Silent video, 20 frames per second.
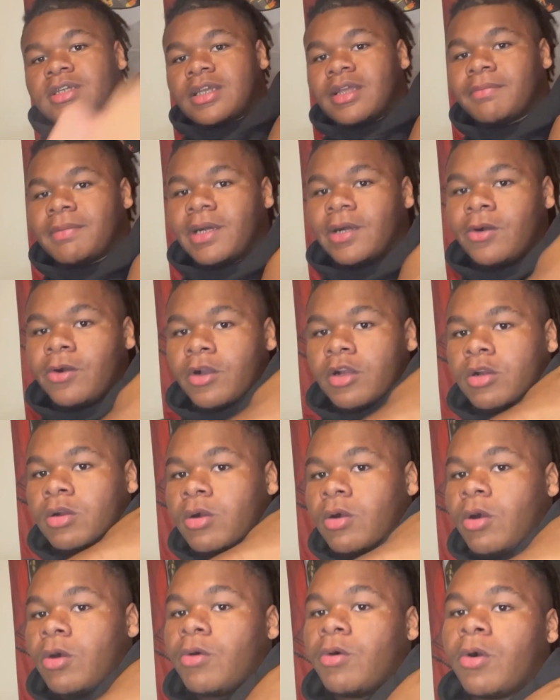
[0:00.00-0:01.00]
I got my whole,
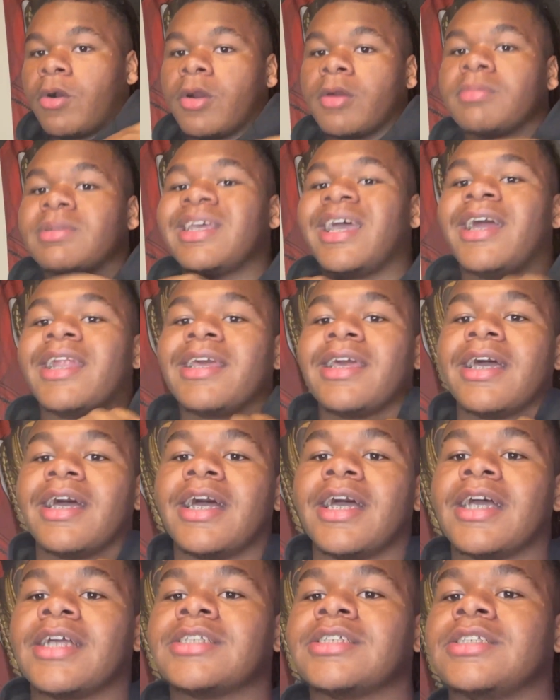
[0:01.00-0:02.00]
whole arm tatted.
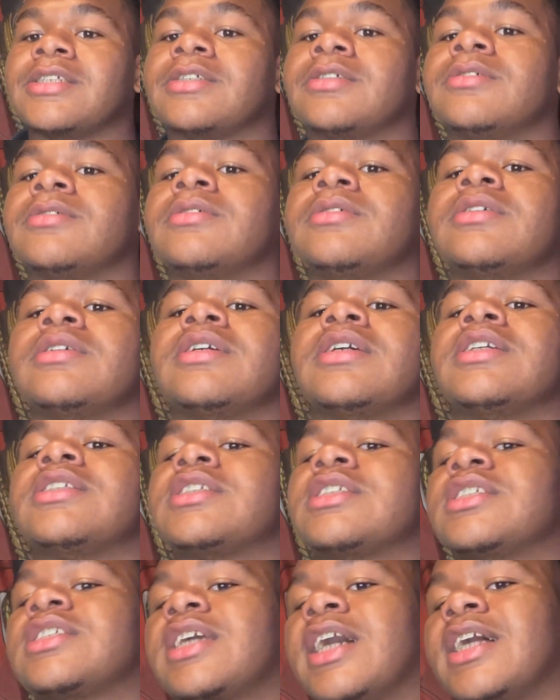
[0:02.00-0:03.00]
I actually do. I
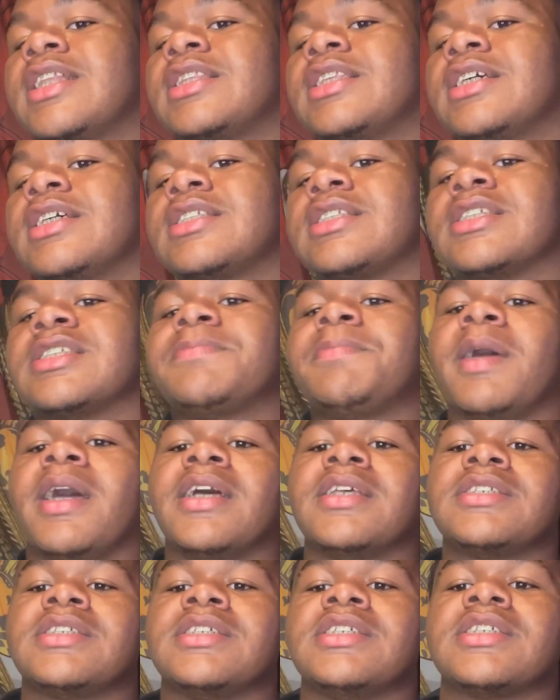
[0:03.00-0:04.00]
just got this this
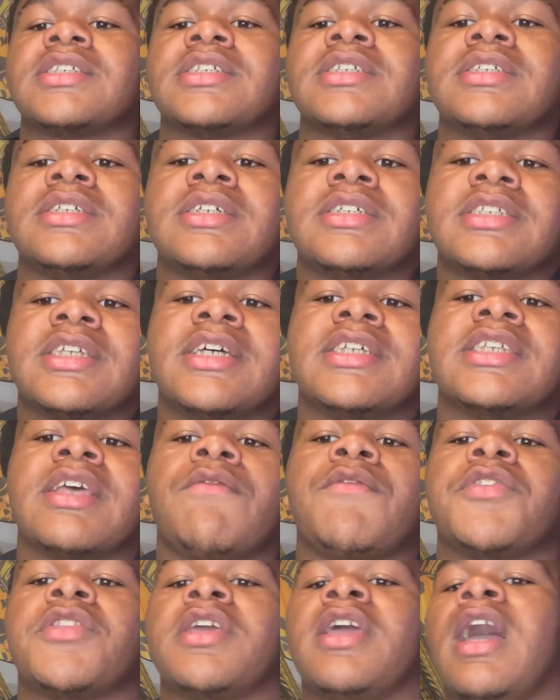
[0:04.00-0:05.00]
past season. It says
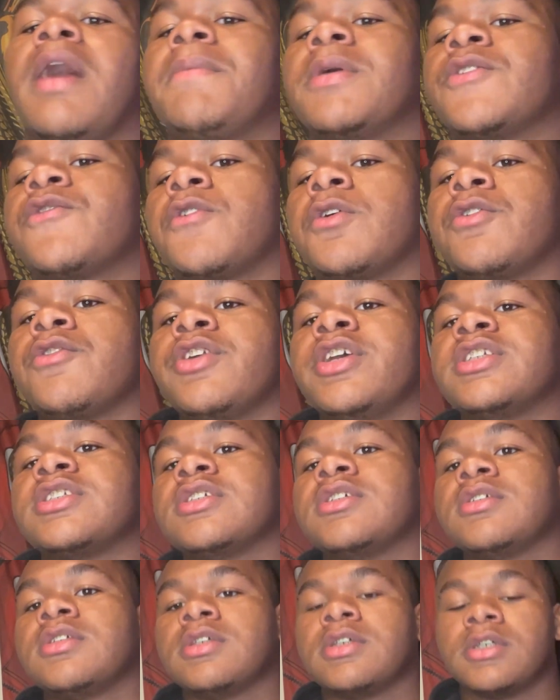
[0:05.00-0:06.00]
everything happens for a
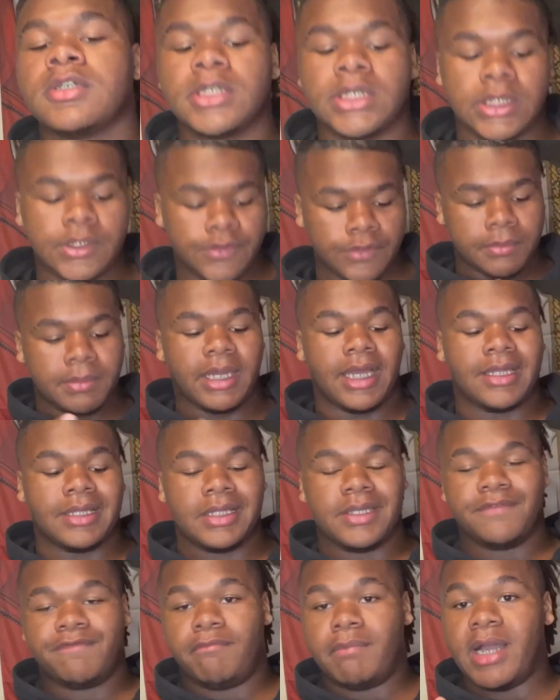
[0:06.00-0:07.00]
reason. And I
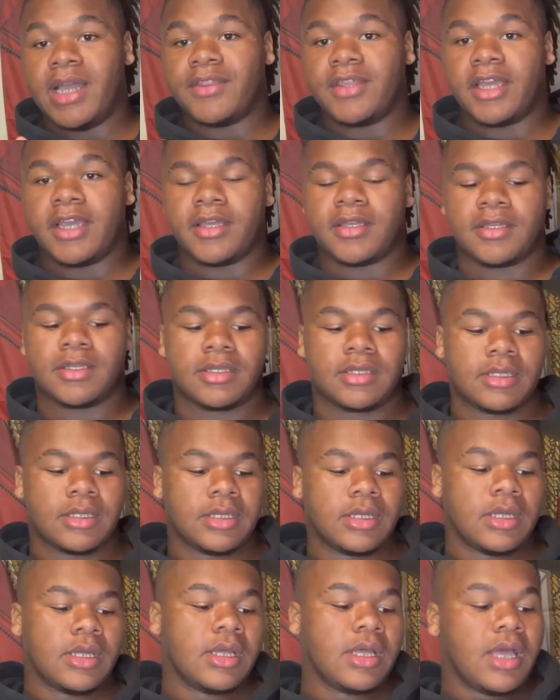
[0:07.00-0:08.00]
live by that.
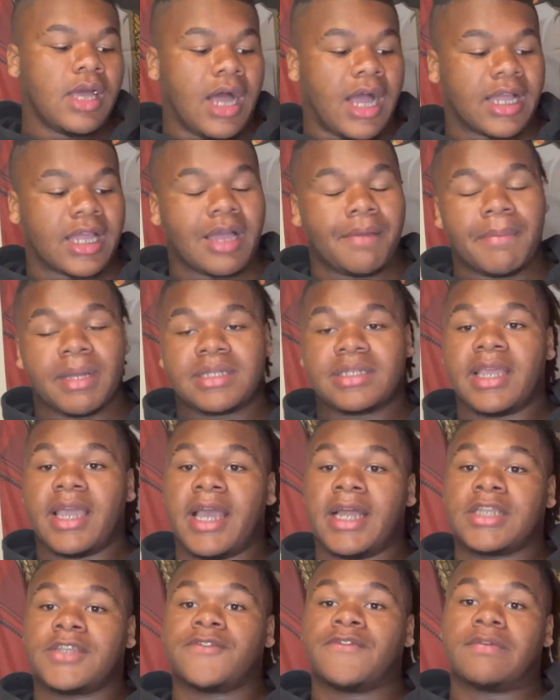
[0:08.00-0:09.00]
I got my
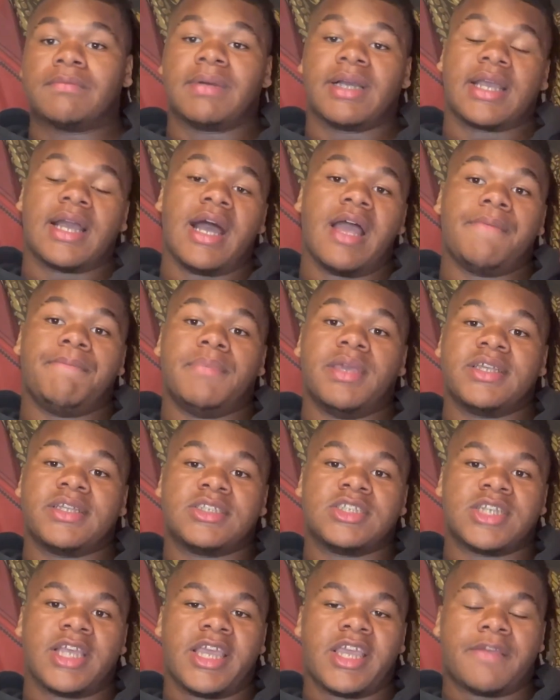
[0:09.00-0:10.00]
tats for my guy Big
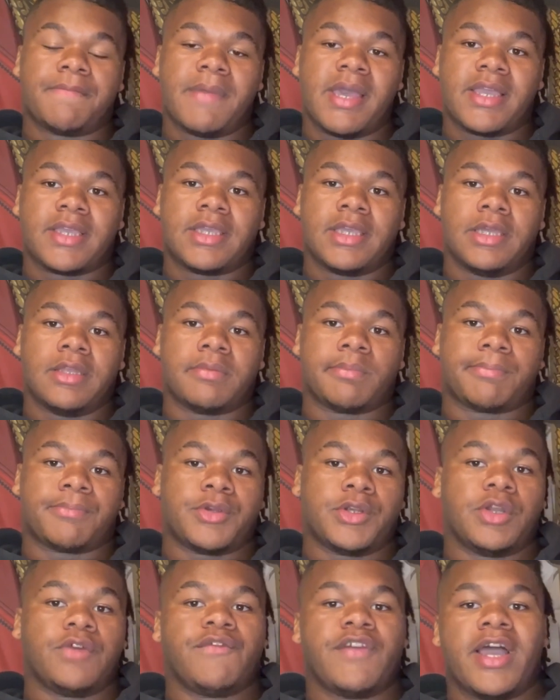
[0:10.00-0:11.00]
Jake back in
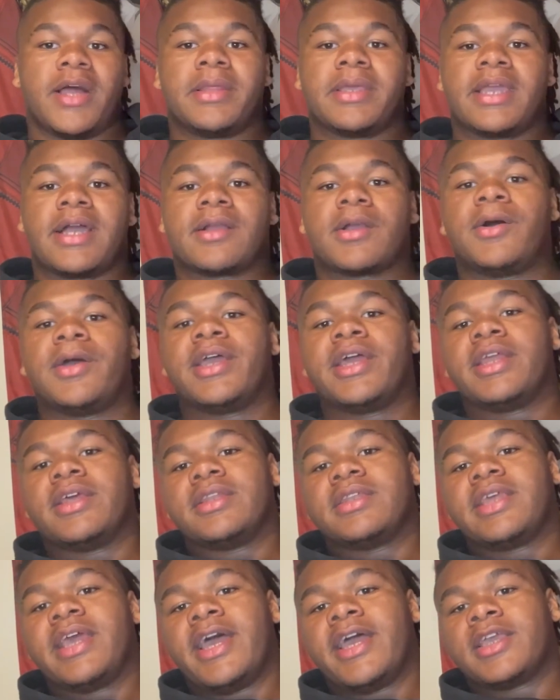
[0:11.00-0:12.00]
Reno Valley. I go ahead and
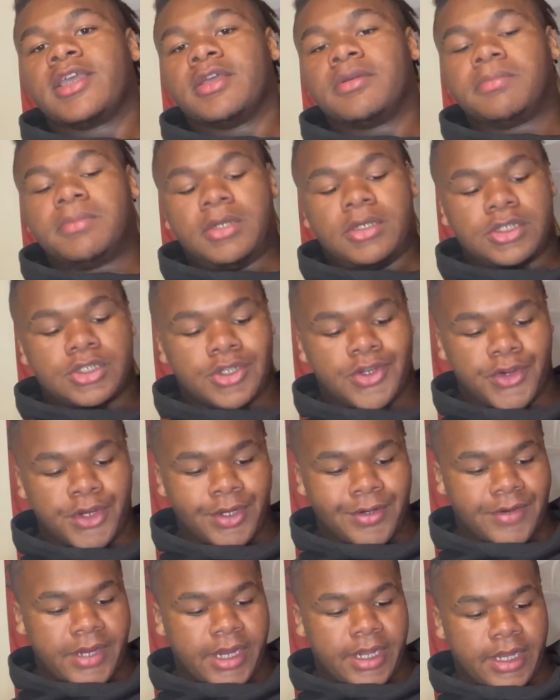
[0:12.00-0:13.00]
tag him on the screen
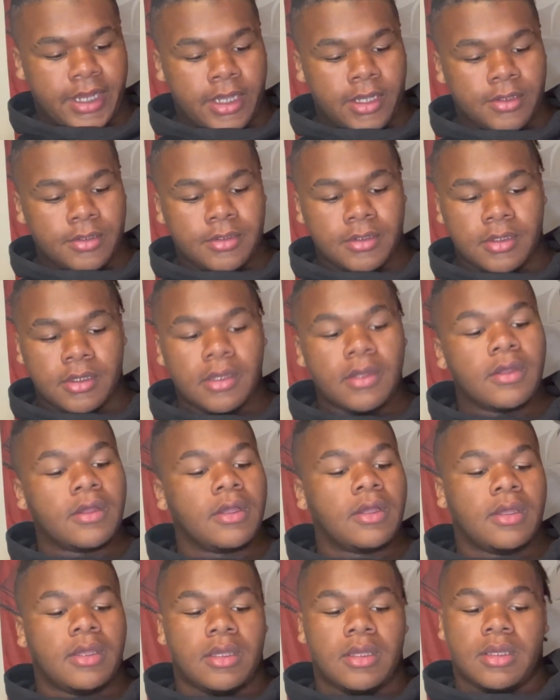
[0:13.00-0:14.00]
right now.
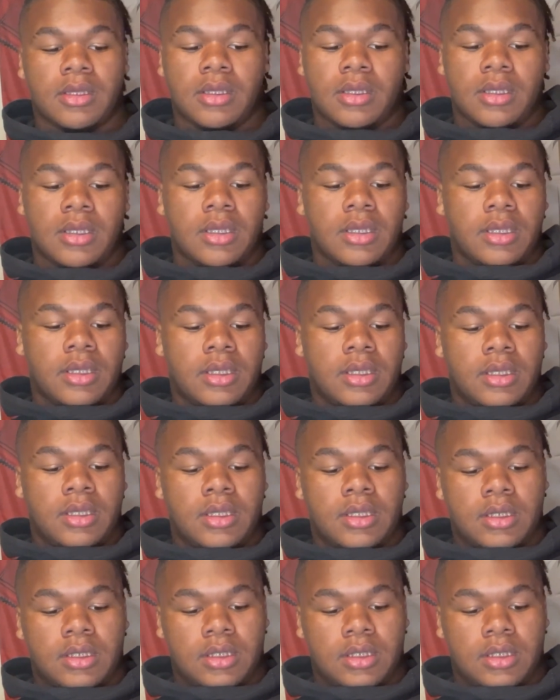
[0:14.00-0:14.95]
And